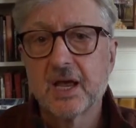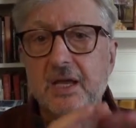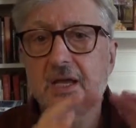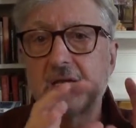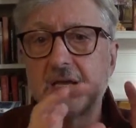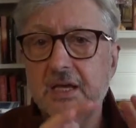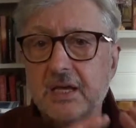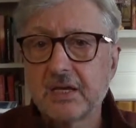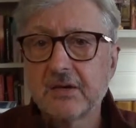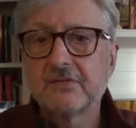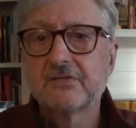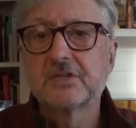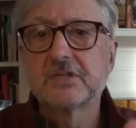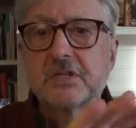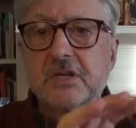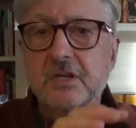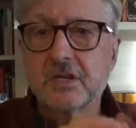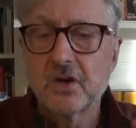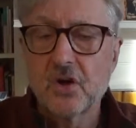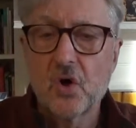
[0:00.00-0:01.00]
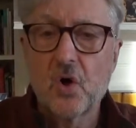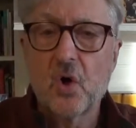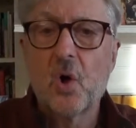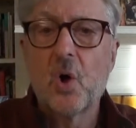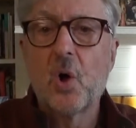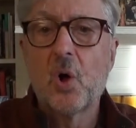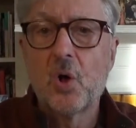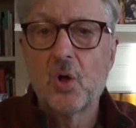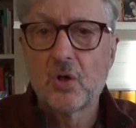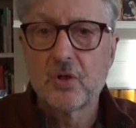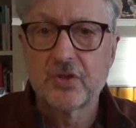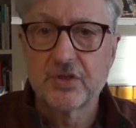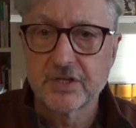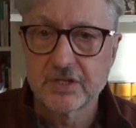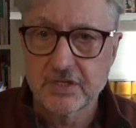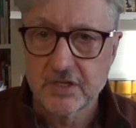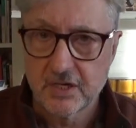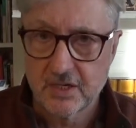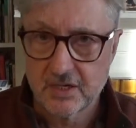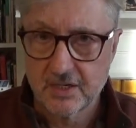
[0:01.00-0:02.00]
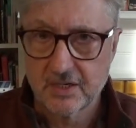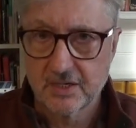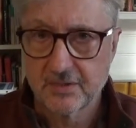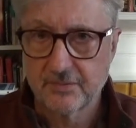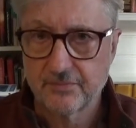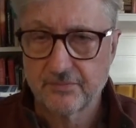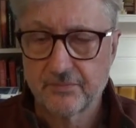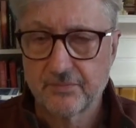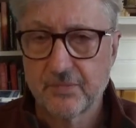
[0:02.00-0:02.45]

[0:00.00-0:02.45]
and gives it all the time.